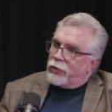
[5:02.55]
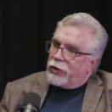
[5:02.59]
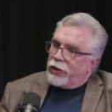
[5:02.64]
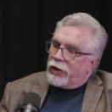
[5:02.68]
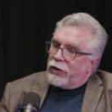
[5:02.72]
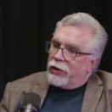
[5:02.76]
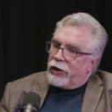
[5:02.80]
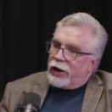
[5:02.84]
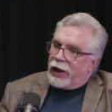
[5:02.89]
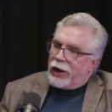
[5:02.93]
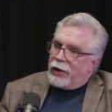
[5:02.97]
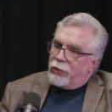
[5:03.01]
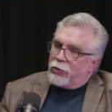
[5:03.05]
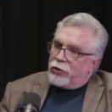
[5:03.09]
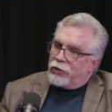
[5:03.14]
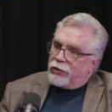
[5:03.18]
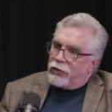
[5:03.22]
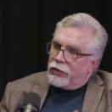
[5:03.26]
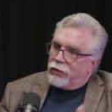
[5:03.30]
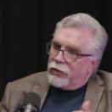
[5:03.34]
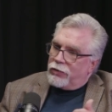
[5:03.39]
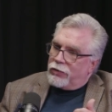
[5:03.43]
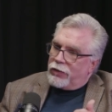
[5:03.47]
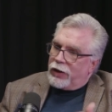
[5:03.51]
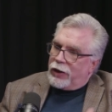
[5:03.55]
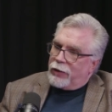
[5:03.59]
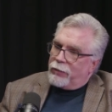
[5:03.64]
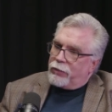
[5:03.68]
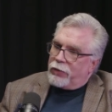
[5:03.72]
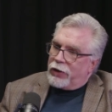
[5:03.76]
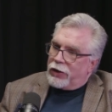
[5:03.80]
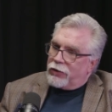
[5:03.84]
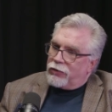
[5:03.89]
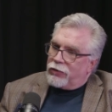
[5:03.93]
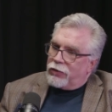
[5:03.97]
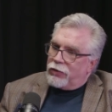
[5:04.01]
they're able to take
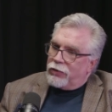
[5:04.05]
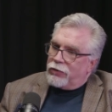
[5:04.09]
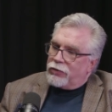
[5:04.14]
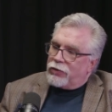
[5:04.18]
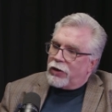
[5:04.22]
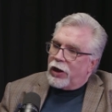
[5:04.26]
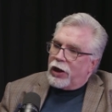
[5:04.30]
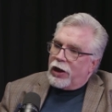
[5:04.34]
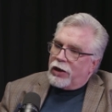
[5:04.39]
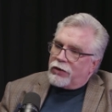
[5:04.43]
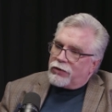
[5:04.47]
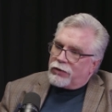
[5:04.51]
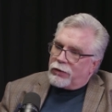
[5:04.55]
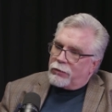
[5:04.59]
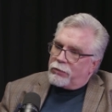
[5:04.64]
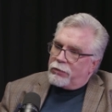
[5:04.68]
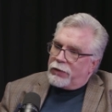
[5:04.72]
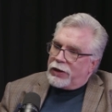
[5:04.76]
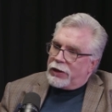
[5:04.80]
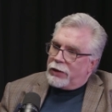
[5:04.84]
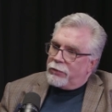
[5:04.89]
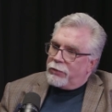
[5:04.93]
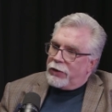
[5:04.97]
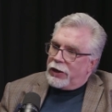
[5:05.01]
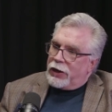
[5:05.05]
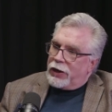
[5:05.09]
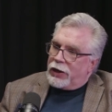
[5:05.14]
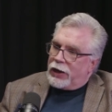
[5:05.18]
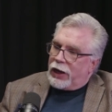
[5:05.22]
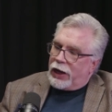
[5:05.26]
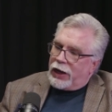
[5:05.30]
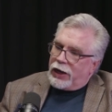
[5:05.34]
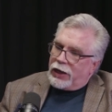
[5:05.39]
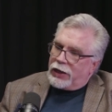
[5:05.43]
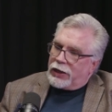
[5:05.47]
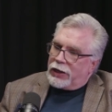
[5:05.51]
pictures, submit them in,
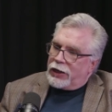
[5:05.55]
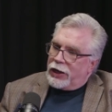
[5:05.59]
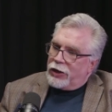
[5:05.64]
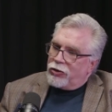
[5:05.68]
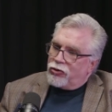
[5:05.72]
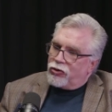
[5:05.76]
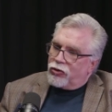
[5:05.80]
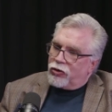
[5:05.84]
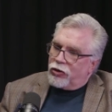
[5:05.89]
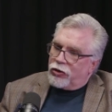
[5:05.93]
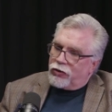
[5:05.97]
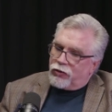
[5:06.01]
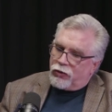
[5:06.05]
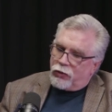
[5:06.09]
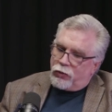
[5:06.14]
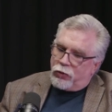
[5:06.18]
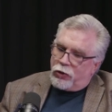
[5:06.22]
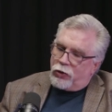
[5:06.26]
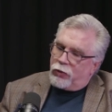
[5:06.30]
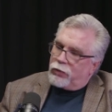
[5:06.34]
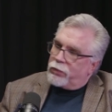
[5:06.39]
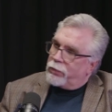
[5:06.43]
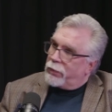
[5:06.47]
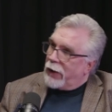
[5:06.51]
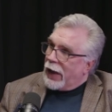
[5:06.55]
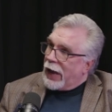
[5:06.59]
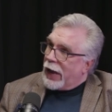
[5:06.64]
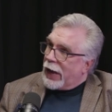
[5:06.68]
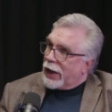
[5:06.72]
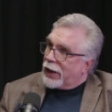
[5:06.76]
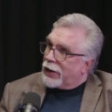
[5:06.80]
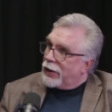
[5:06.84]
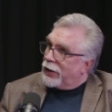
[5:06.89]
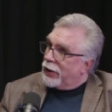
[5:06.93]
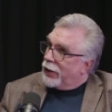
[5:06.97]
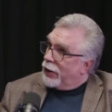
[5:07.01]
and get an insurance quote
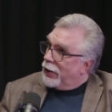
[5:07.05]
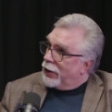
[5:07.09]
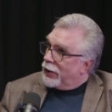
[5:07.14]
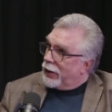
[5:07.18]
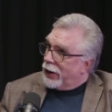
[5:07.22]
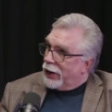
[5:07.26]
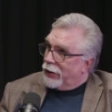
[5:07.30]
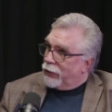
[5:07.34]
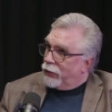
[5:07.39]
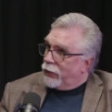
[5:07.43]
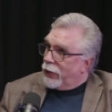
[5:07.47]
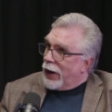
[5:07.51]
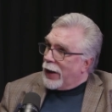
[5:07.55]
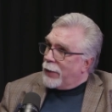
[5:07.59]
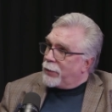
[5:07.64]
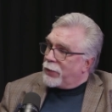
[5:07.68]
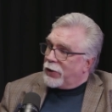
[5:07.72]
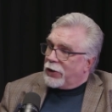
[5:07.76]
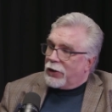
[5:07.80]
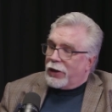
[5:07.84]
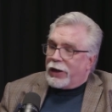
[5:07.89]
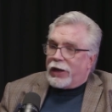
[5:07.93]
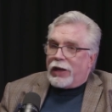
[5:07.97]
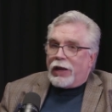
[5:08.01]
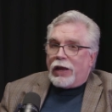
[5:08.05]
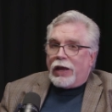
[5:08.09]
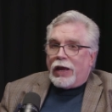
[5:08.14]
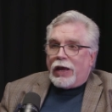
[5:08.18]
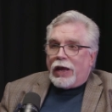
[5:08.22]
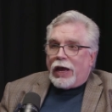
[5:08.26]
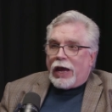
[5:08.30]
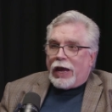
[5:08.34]
back like rapidly,